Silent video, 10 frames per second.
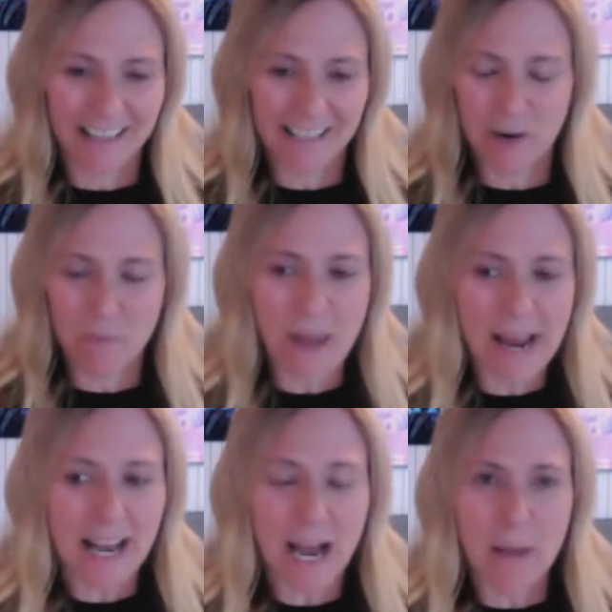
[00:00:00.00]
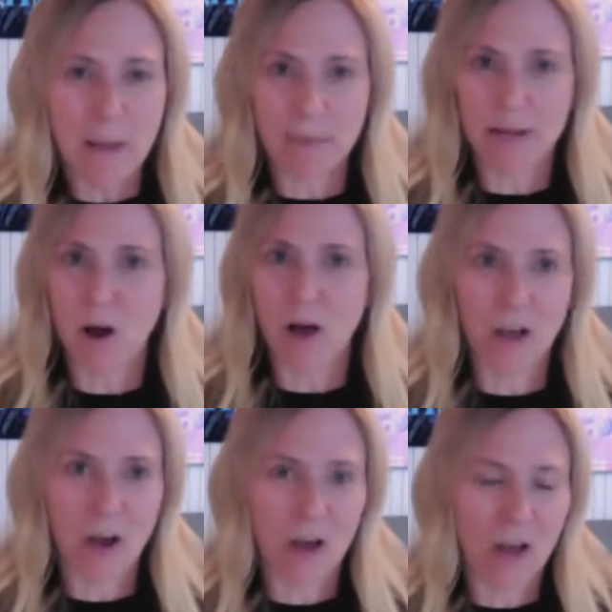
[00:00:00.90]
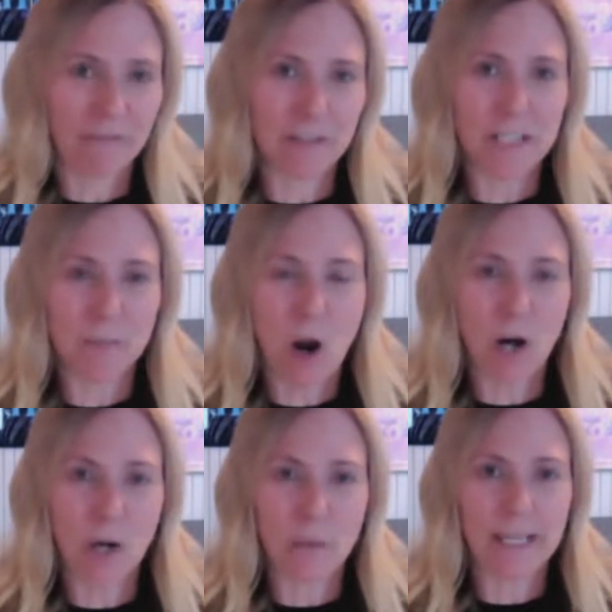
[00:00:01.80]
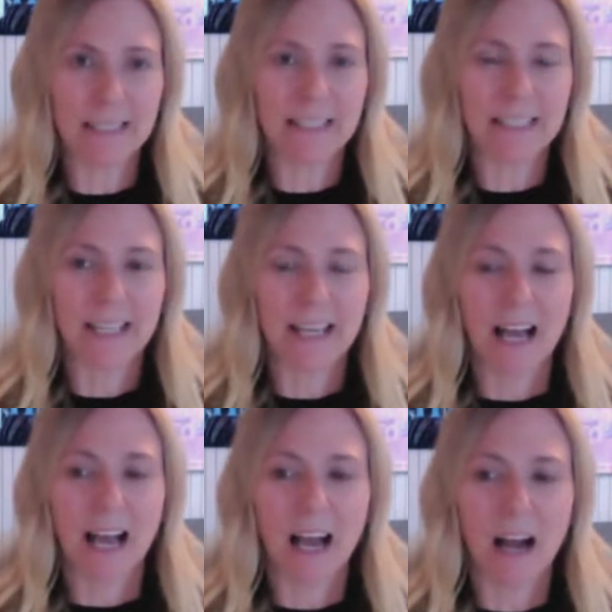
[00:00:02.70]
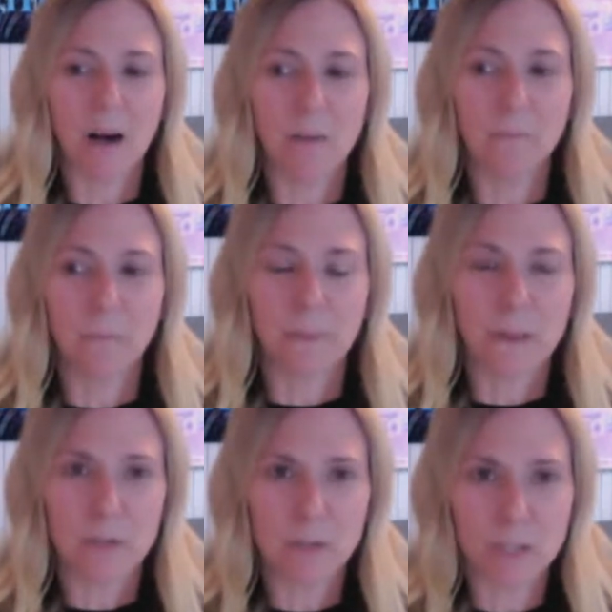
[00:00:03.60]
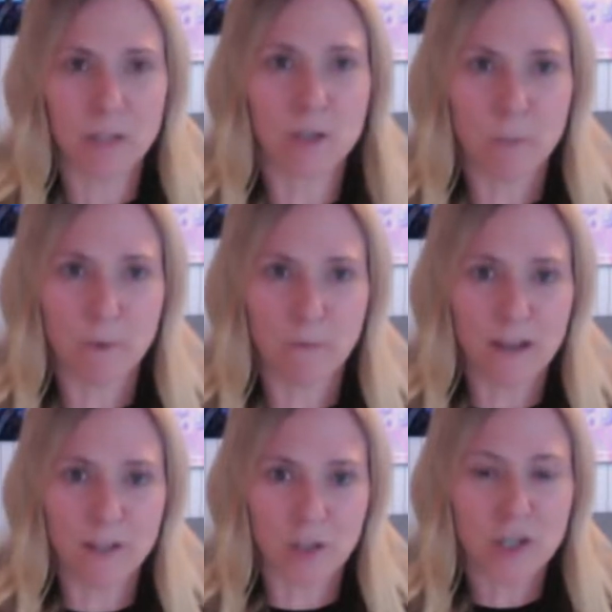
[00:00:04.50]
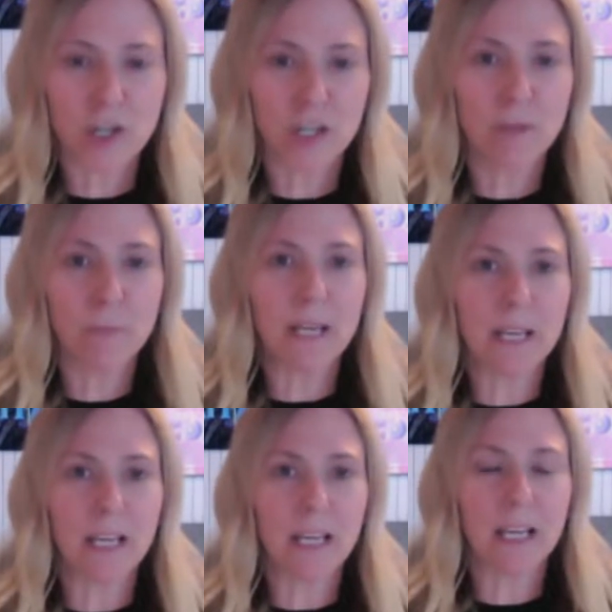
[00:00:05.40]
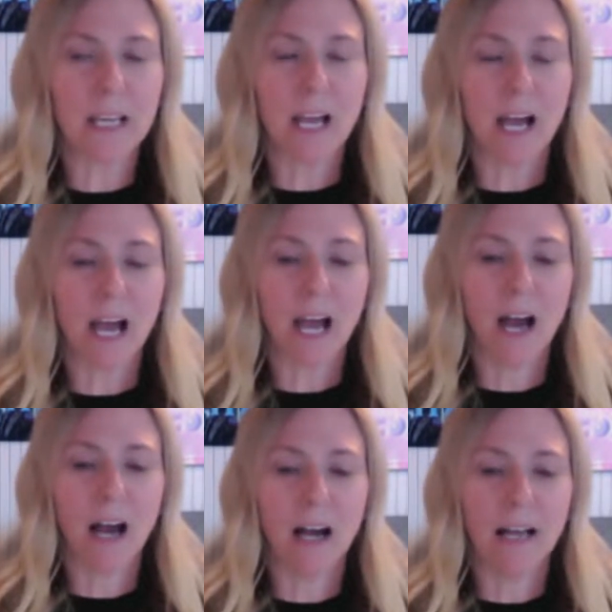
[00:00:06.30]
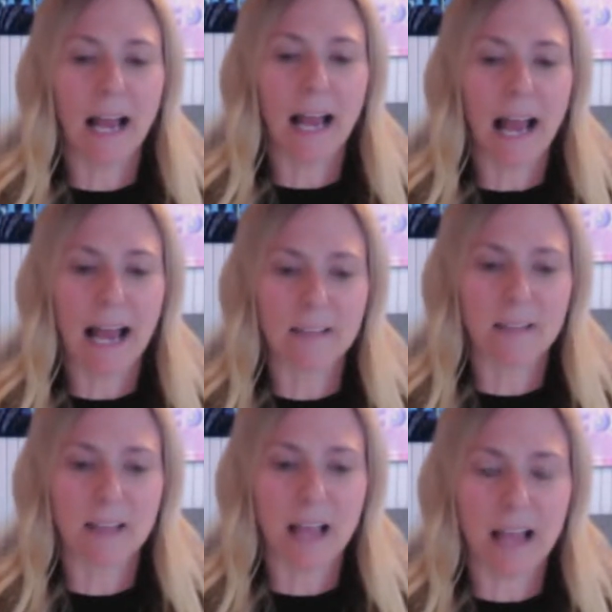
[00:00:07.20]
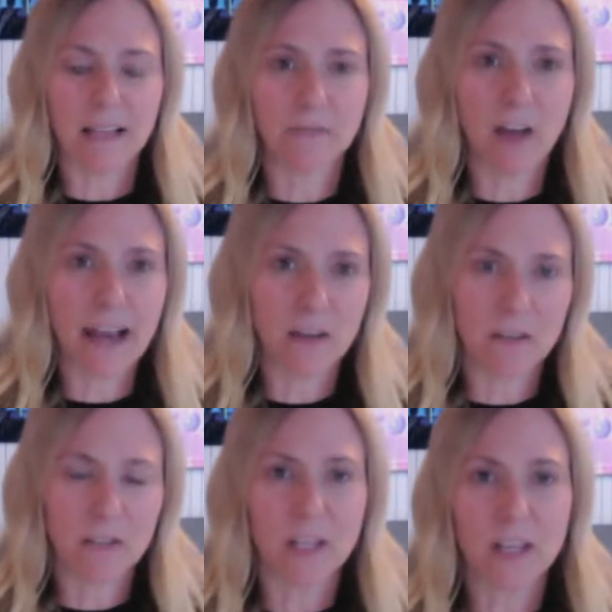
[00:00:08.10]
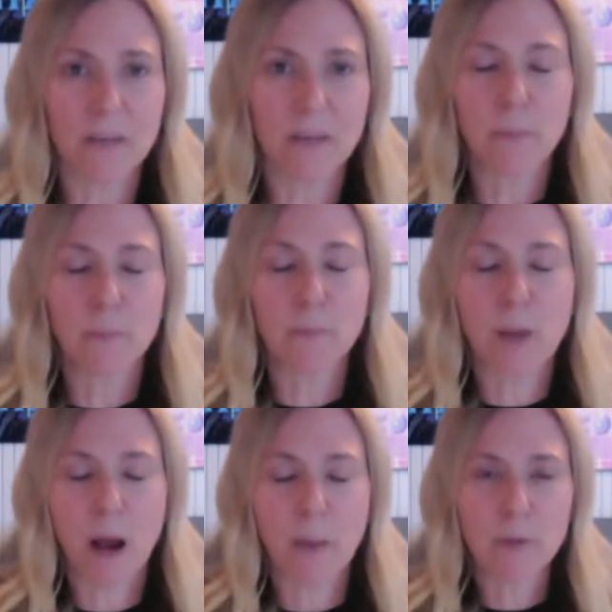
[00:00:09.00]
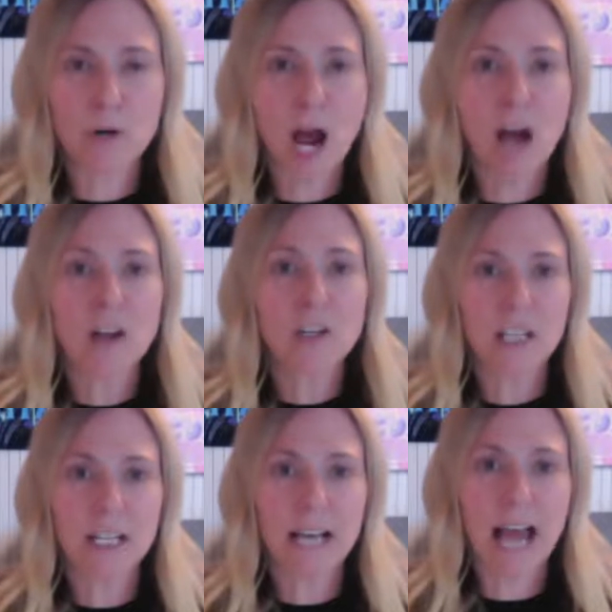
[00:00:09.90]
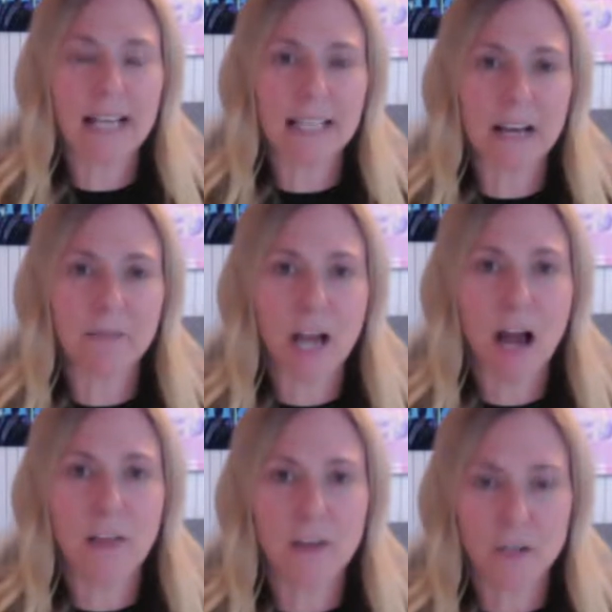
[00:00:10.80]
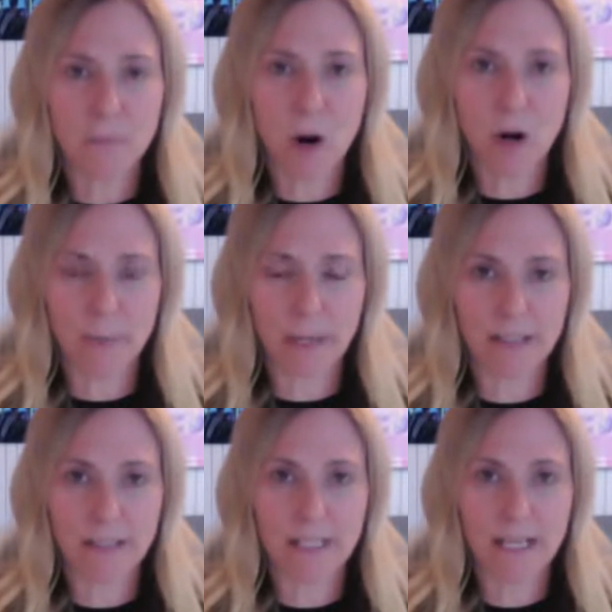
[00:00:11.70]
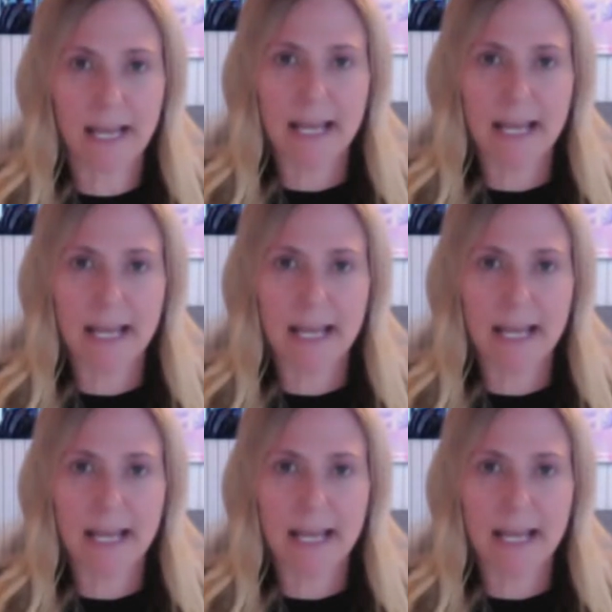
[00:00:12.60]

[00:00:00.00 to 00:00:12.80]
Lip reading: you know, makeup and every department. The music supervisor should be as vital to the production as every other department,